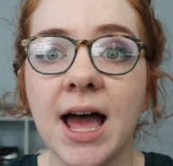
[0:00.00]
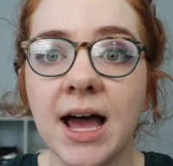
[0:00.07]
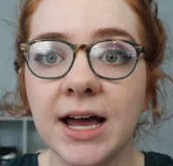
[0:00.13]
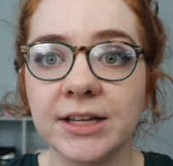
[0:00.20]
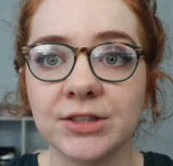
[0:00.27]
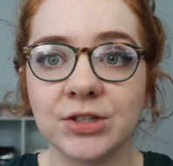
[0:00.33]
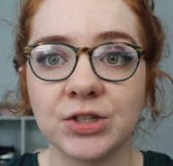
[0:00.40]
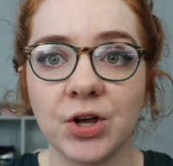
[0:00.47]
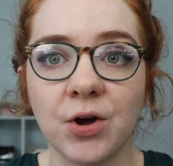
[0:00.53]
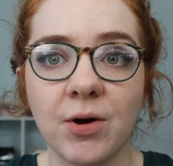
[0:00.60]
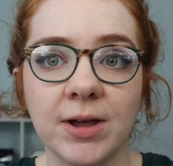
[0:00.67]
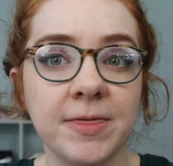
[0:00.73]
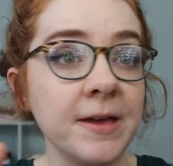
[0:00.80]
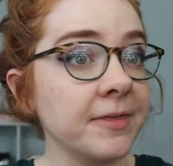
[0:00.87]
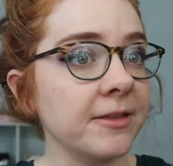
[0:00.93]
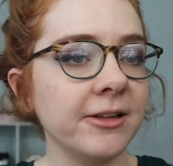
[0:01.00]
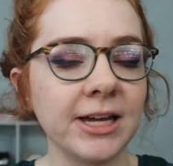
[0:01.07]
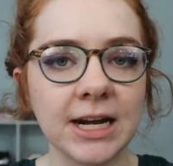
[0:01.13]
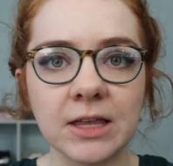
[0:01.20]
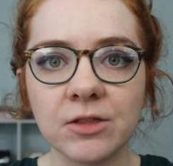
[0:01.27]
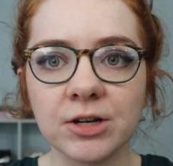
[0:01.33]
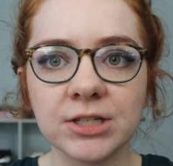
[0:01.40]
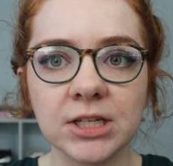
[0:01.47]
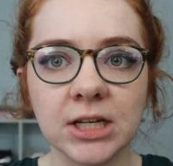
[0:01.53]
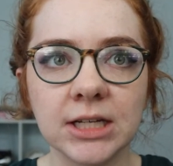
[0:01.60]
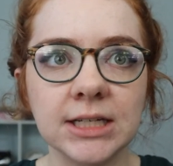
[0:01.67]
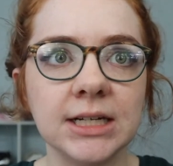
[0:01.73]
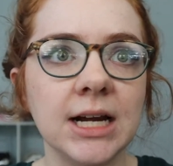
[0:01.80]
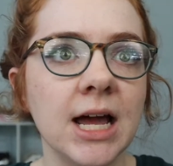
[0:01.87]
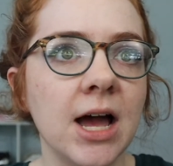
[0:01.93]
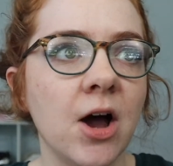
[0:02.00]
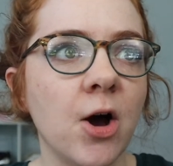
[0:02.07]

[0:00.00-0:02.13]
And so I think the lighting looks good.